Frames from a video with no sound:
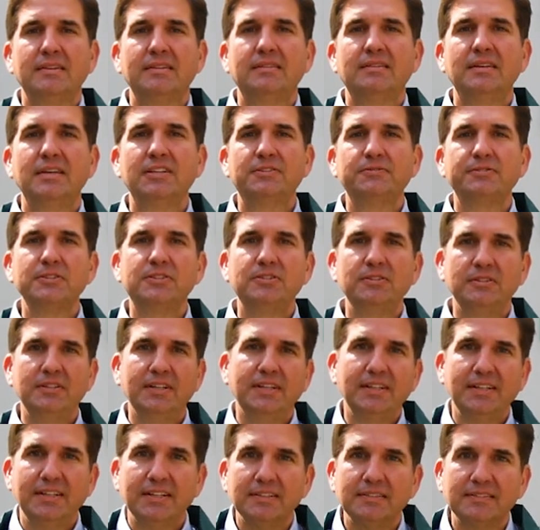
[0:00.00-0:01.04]
Thanks for
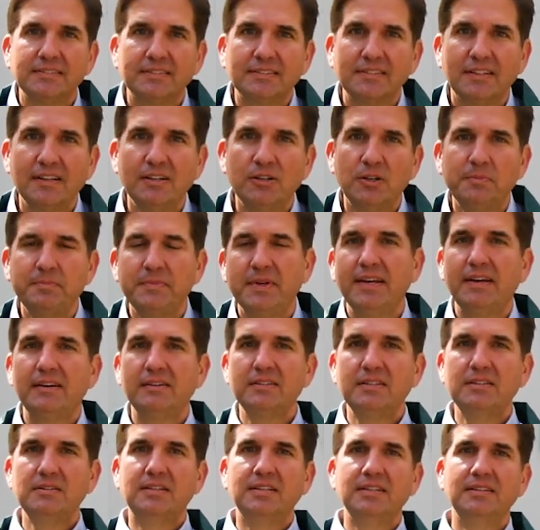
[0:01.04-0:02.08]
tuning in. I hope now
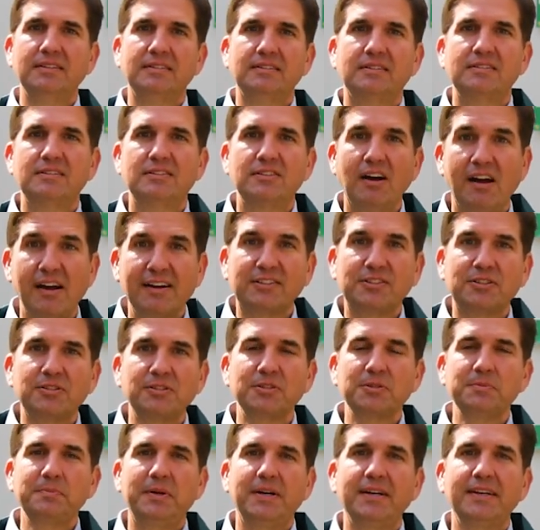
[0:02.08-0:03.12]
you can talk
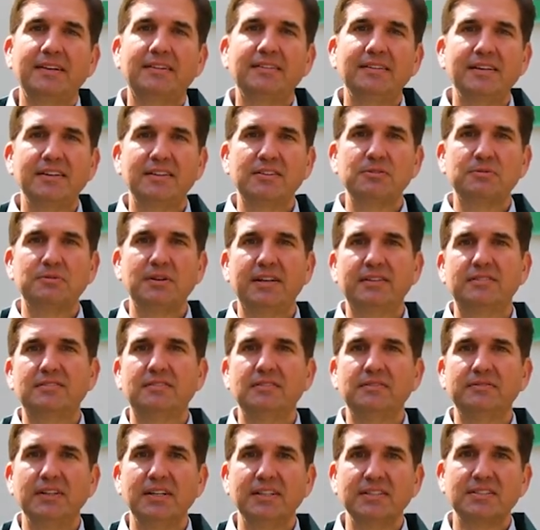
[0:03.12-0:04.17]
turnpike like the rest
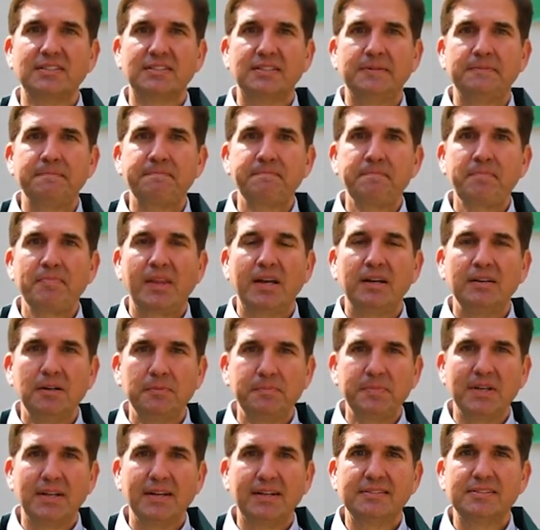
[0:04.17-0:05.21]
of us. I
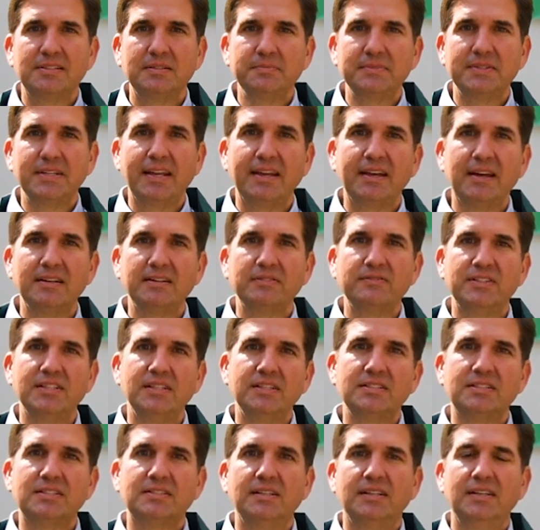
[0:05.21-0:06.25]
hope you got something out of
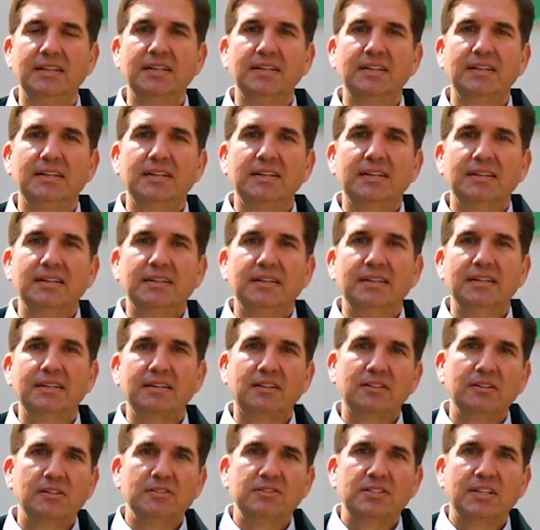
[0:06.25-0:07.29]
this. In
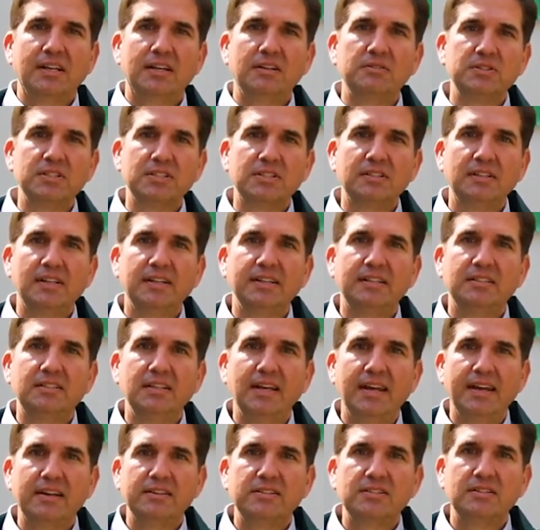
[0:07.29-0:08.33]
closing, I would just like
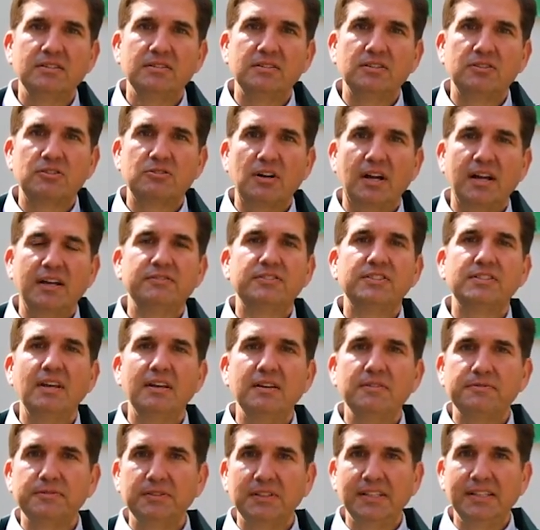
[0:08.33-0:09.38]
to ask you to drive
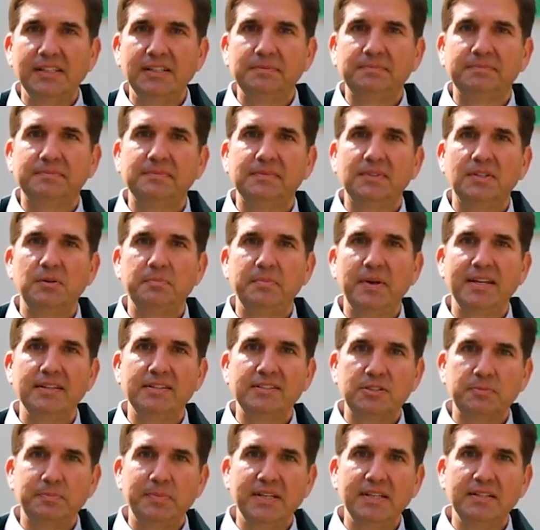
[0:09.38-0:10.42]
safely, obey
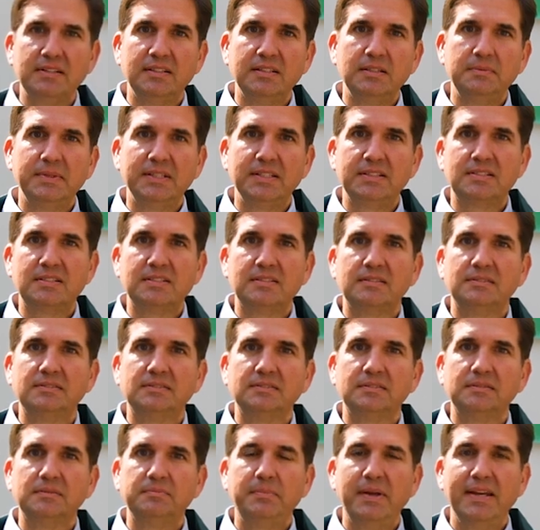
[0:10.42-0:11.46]
the speed limits,
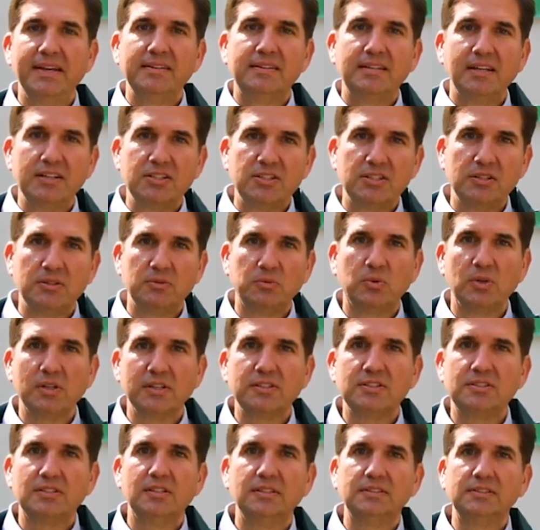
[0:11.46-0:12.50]
pay attention in
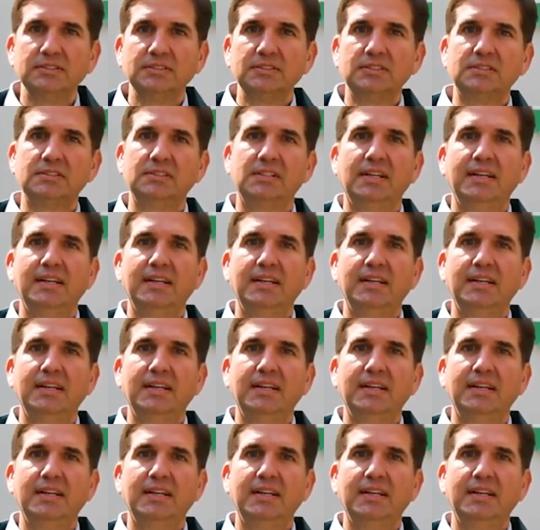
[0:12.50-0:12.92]
work zones.